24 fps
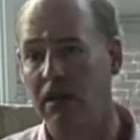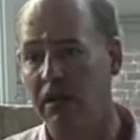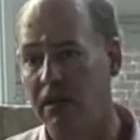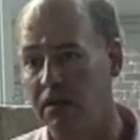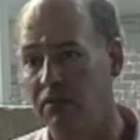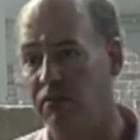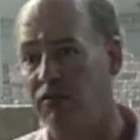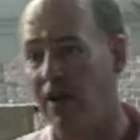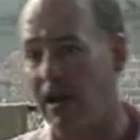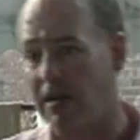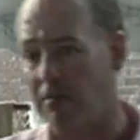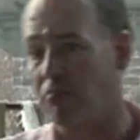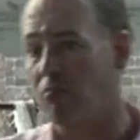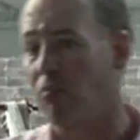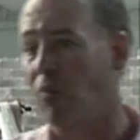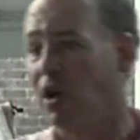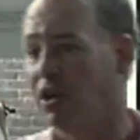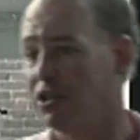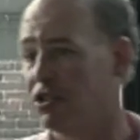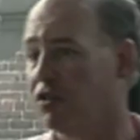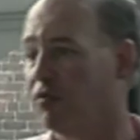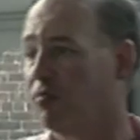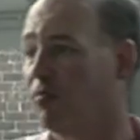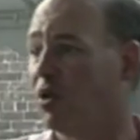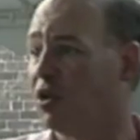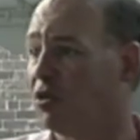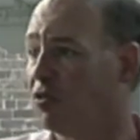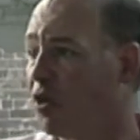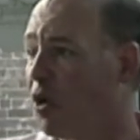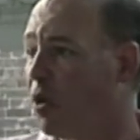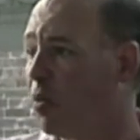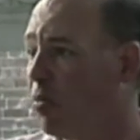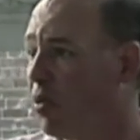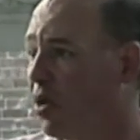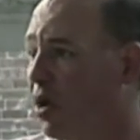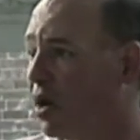In fact, much of
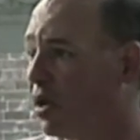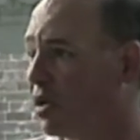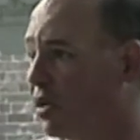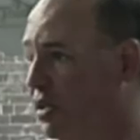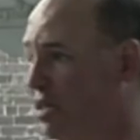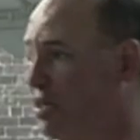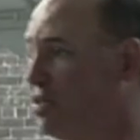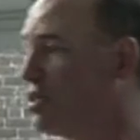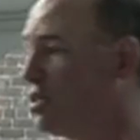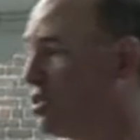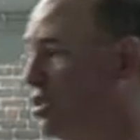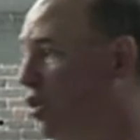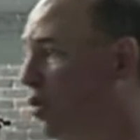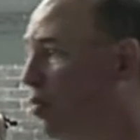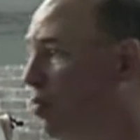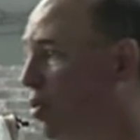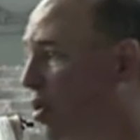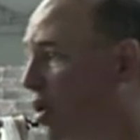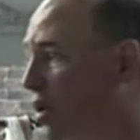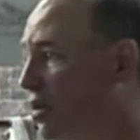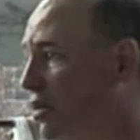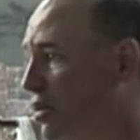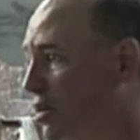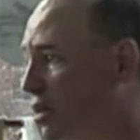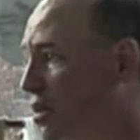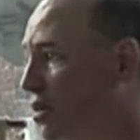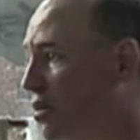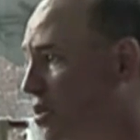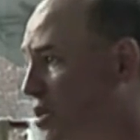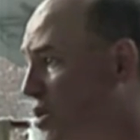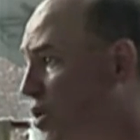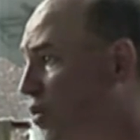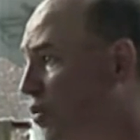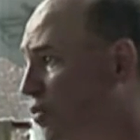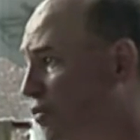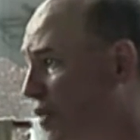Monroe Park is still part of the,
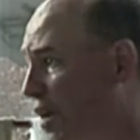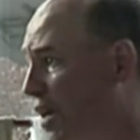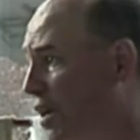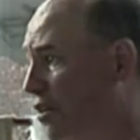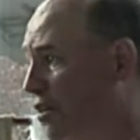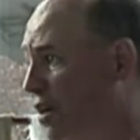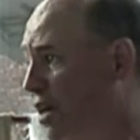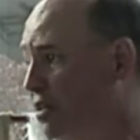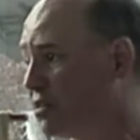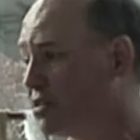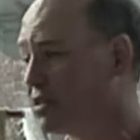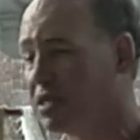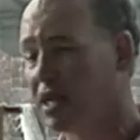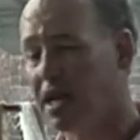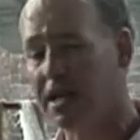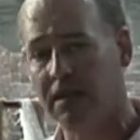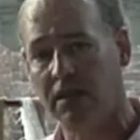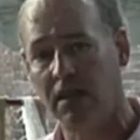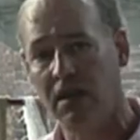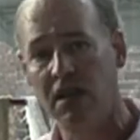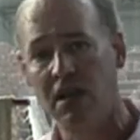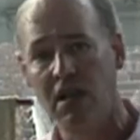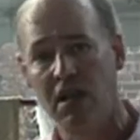the old fairground site.